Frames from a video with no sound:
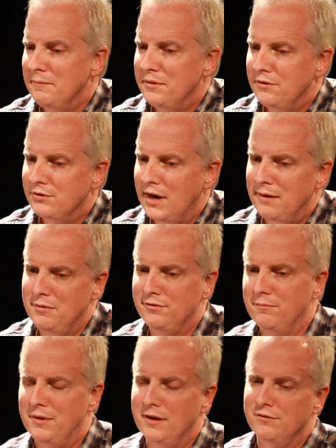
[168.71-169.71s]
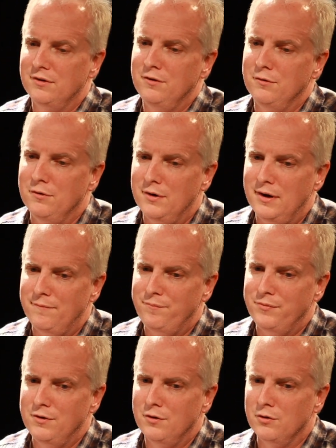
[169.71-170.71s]
But there's got to be some things that you're
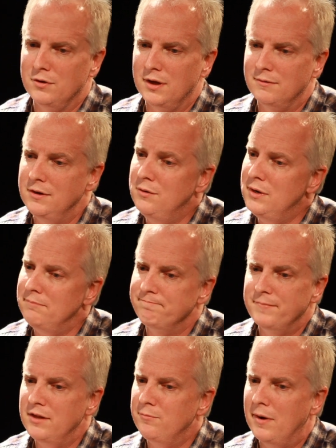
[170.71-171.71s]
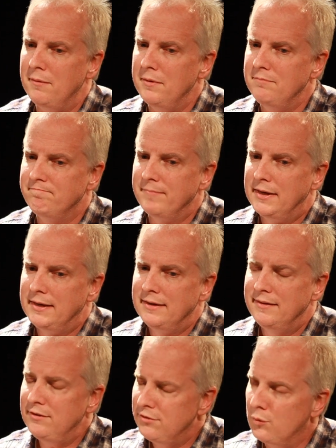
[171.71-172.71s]
going like, you know what?
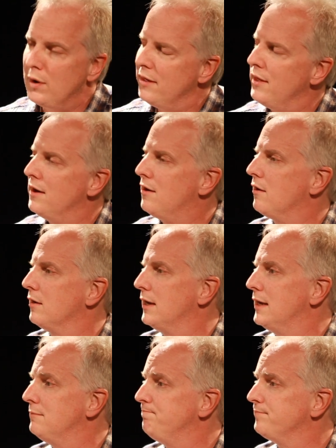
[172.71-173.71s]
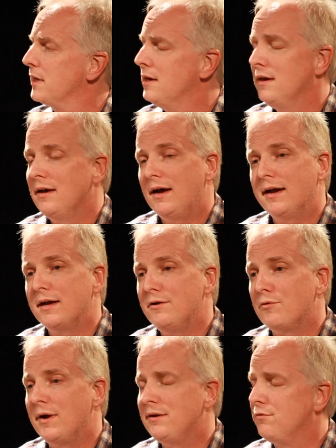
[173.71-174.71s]
That's the way they are, and I
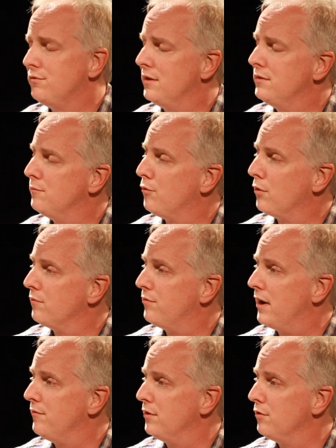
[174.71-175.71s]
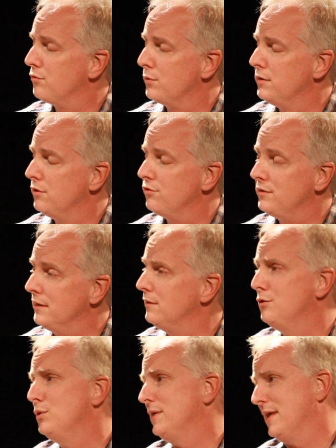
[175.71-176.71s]
got no right to resent them for it in 5 years when they're
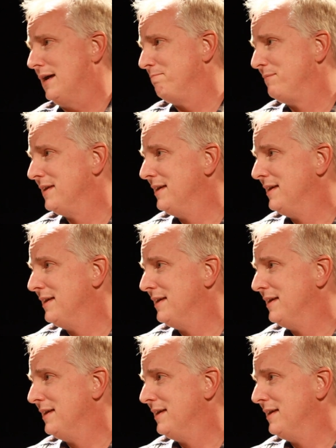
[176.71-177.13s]
still doing that.